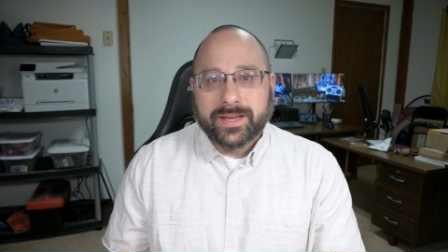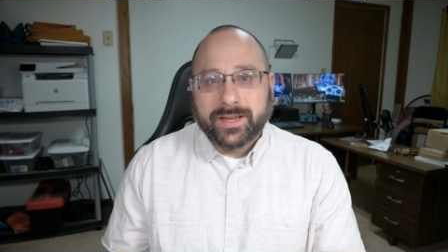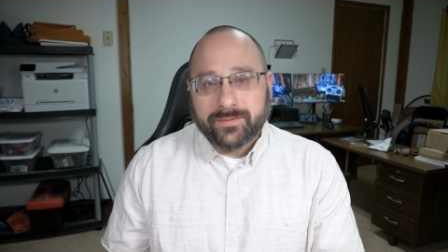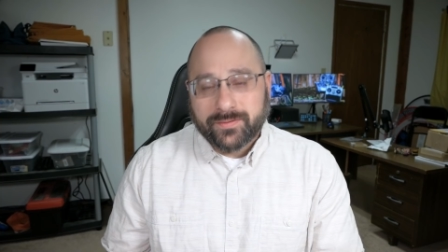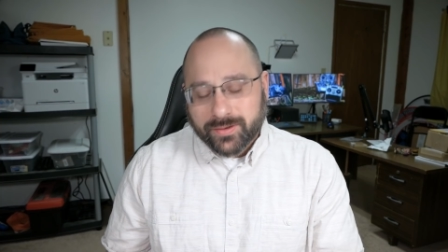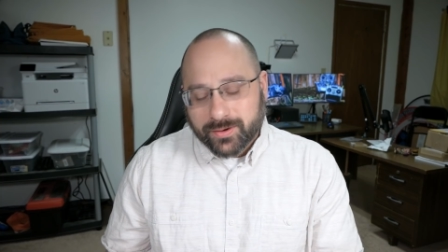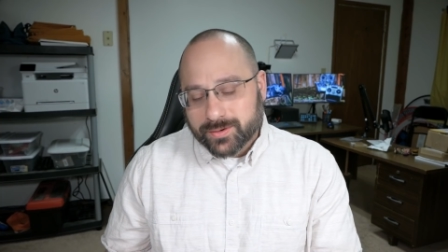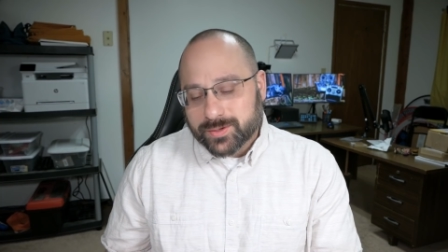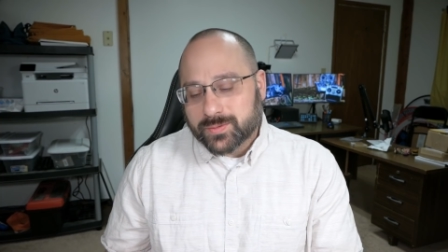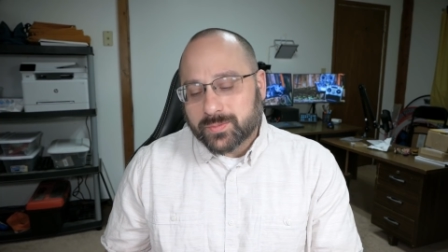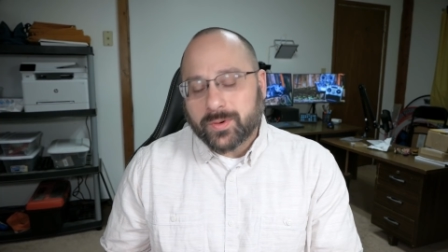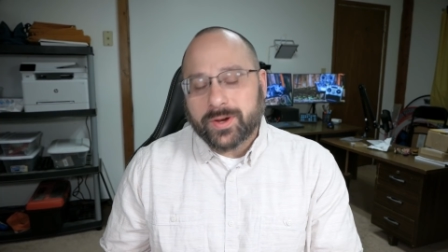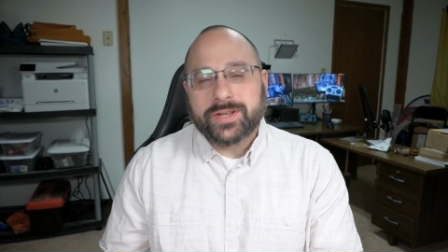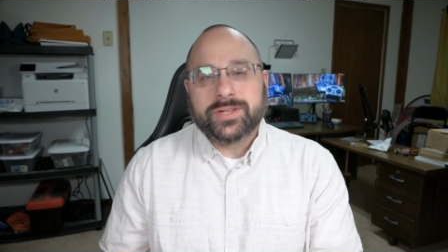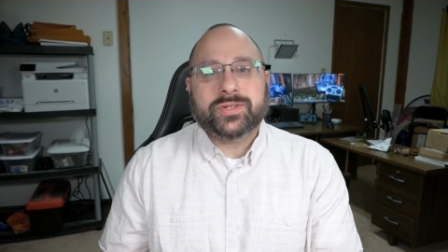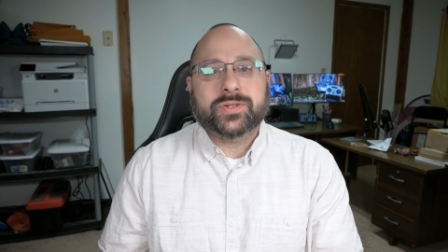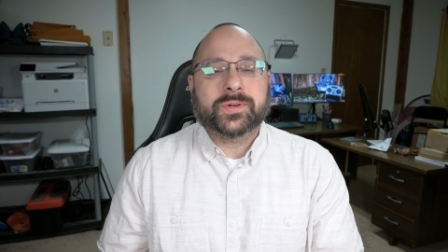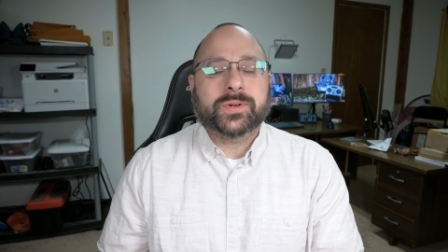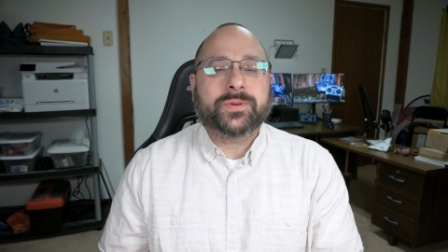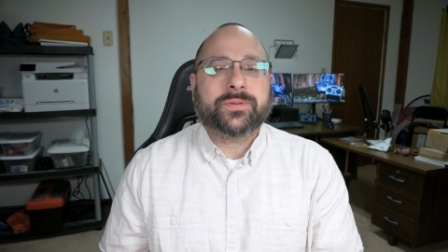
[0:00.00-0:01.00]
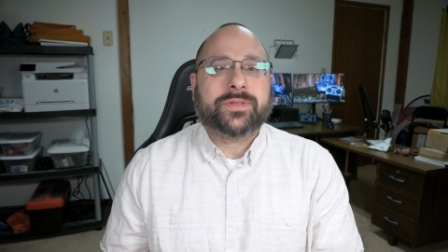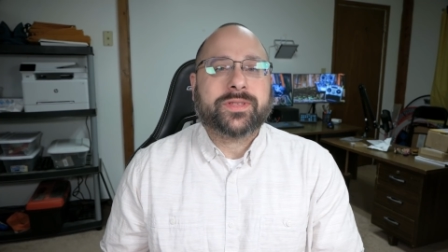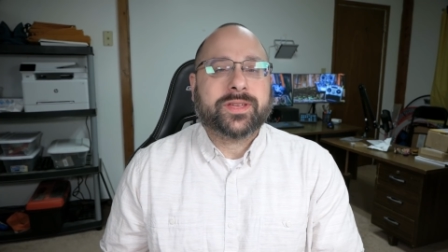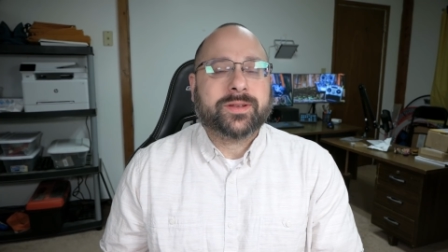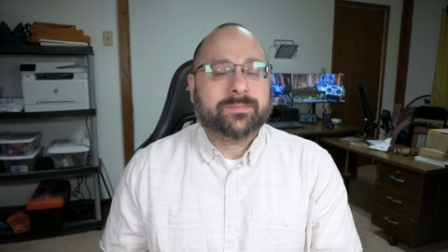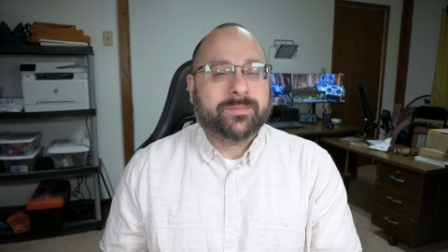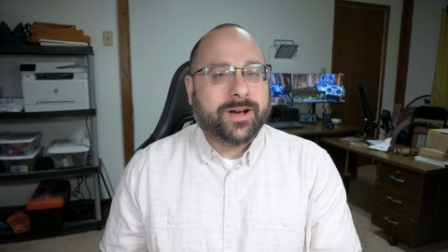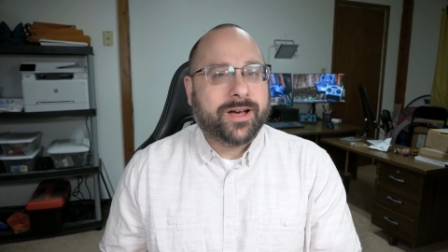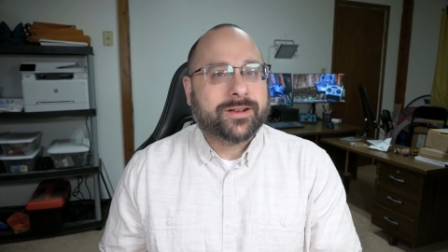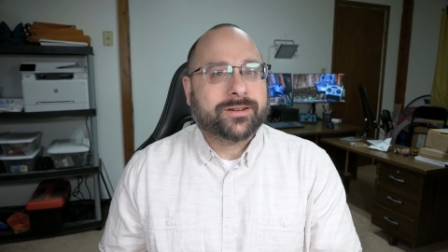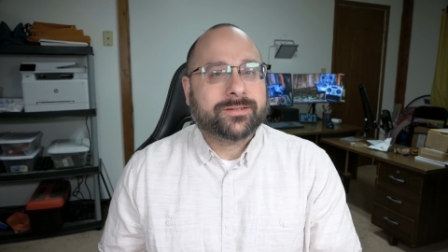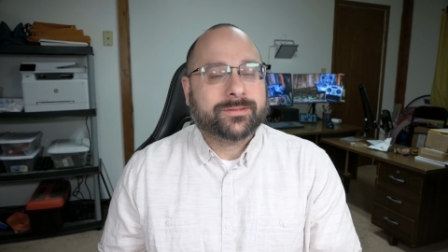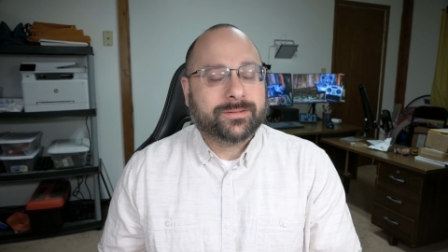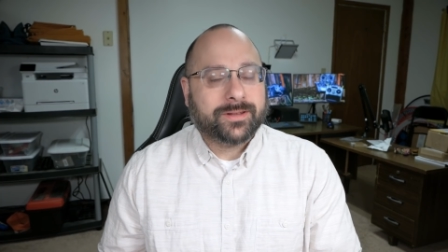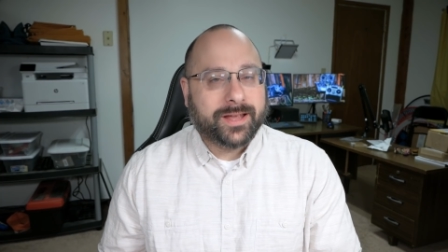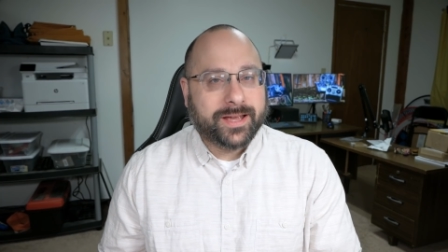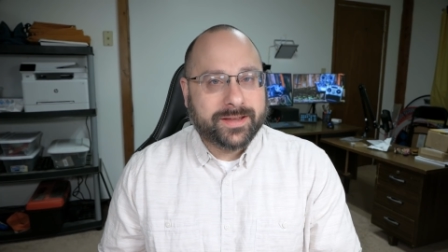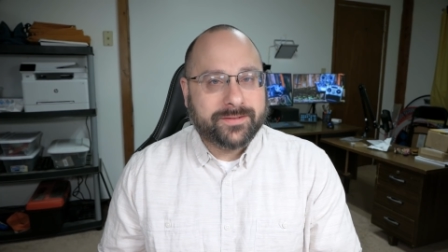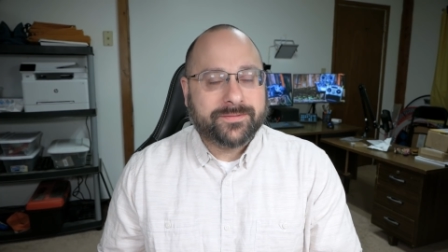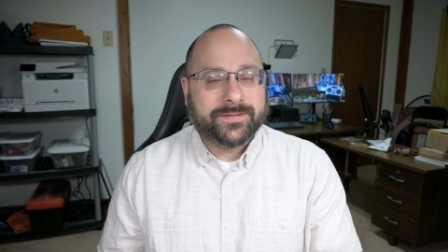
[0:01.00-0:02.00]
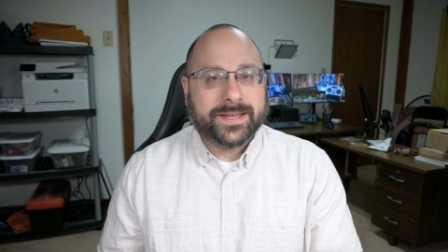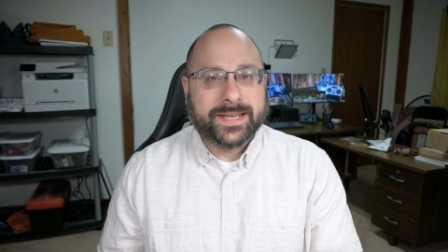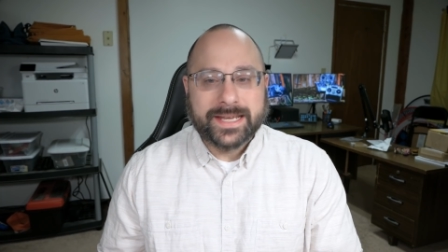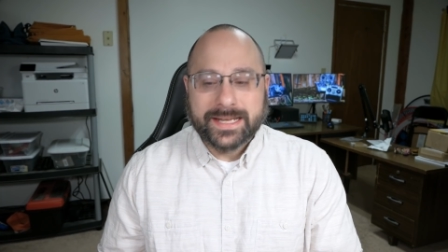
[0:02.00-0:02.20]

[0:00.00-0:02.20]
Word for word: If there is one truth in modern life,